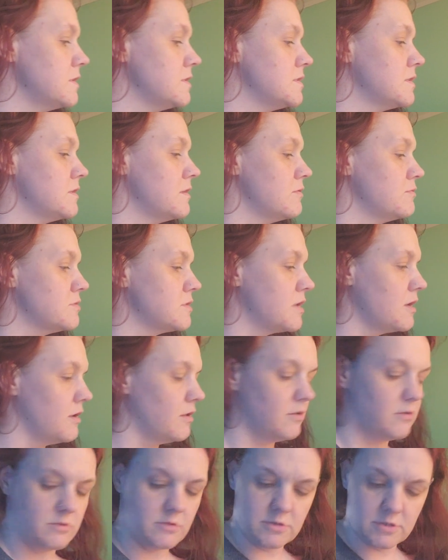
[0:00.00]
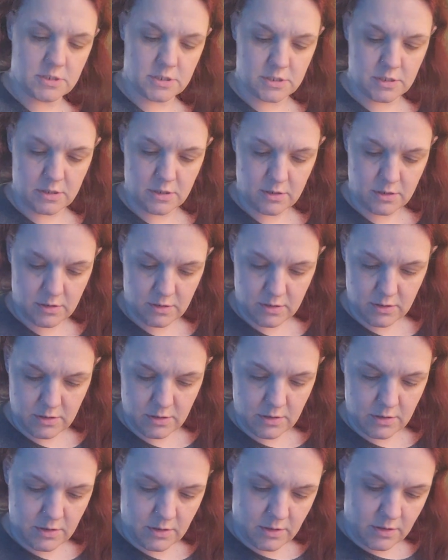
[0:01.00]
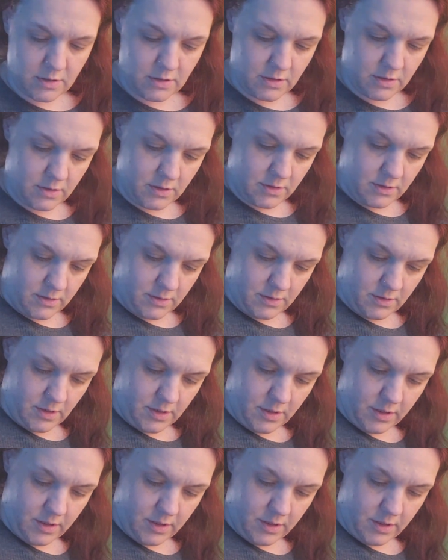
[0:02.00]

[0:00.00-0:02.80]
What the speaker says: to those colors. Got